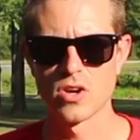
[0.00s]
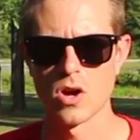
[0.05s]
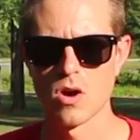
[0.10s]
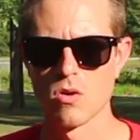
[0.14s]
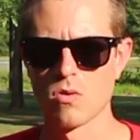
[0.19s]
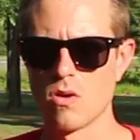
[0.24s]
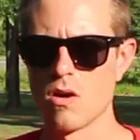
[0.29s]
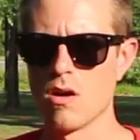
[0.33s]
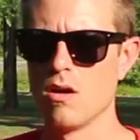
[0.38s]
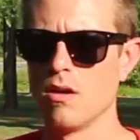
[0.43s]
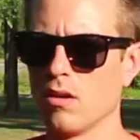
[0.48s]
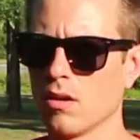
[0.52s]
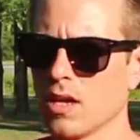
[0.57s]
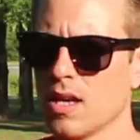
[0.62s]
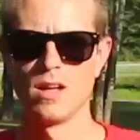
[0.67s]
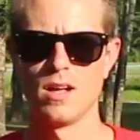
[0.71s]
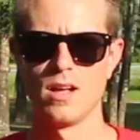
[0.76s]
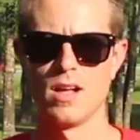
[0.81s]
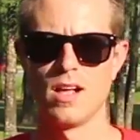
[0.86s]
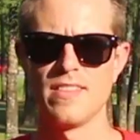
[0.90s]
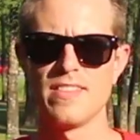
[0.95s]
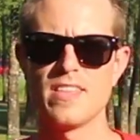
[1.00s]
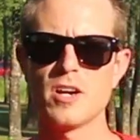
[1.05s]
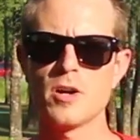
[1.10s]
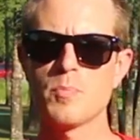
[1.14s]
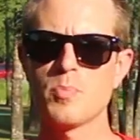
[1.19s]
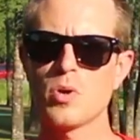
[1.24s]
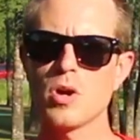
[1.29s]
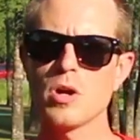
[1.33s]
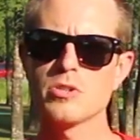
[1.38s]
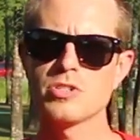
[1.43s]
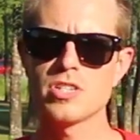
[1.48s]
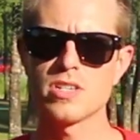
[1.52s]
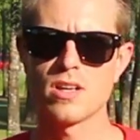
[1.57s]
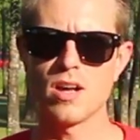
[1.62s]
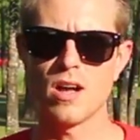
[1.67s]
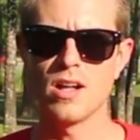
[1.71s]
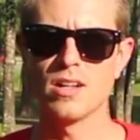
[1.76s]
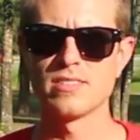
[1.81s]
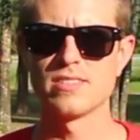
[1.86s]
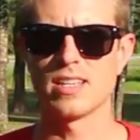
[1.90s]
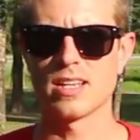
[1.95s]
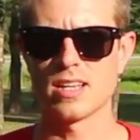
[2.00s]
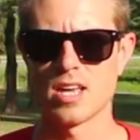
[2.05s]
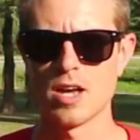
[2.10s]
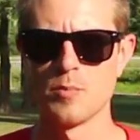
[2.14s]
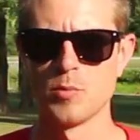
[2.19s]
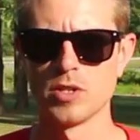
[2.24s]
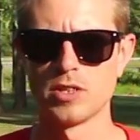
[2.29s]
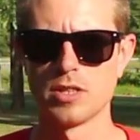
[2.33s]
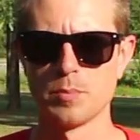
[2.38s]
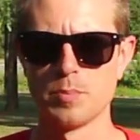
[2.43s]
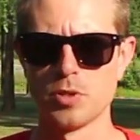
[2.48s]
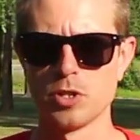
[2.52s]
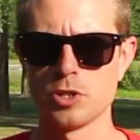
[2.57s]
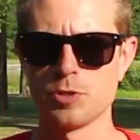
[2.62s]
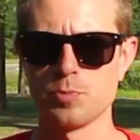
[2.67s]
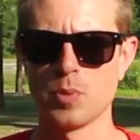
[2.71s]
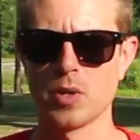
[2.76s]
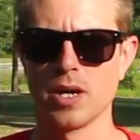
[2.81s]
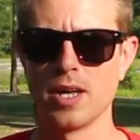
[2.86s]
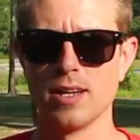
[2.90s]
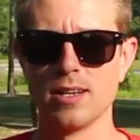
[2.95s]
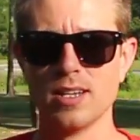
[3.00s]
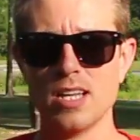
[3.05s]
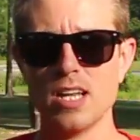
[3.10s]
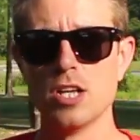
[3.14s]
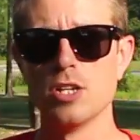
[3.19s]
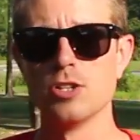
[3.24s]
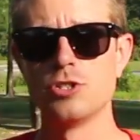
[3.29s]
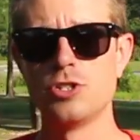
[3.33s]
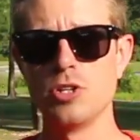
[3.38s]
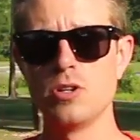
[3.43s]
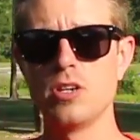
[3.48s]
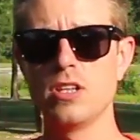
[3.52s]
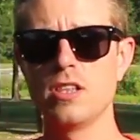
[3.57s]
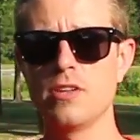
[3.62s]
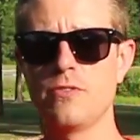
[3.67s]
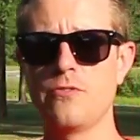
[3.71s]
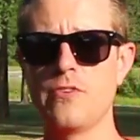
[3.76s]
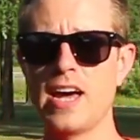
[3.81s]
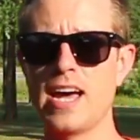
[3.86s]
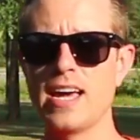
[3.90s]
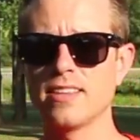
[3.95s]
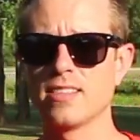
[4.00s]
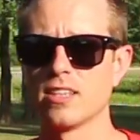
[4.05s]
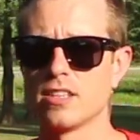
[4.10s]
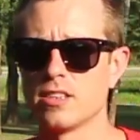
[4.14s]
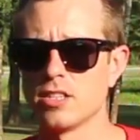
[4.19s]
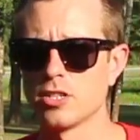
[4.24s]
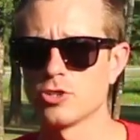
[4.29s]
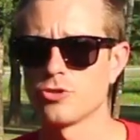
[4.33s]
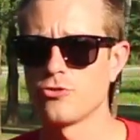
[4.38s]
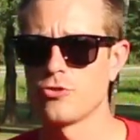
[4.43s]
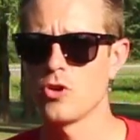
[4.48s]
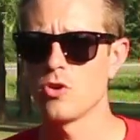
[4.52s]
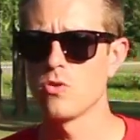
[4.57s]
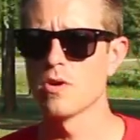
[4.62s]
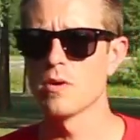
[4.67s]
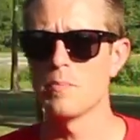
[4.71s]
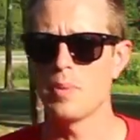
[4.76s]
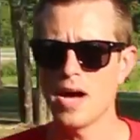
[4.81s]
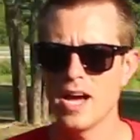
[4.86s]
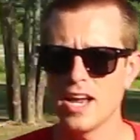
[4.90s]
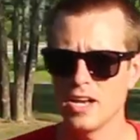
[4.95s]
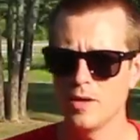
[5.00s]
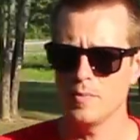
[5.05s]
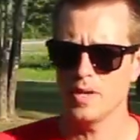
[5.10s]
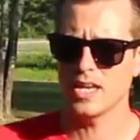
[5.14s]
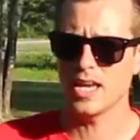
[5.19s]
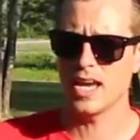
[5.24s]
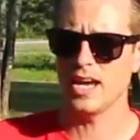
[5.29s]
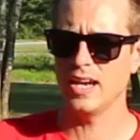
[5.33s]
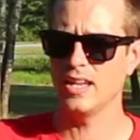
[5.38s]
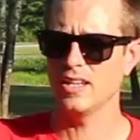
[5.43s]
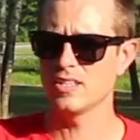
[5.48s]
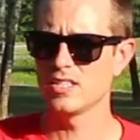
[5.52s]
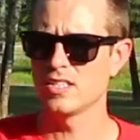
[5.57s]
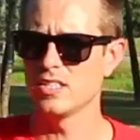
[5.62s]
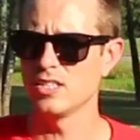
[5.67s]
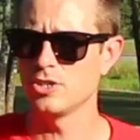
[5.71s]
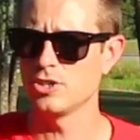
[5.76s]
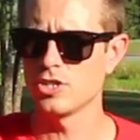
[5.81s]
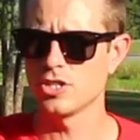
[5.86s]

go wrong. There are pros and cons that come with the push putt. Due to the fact that there's fewer body mechanics in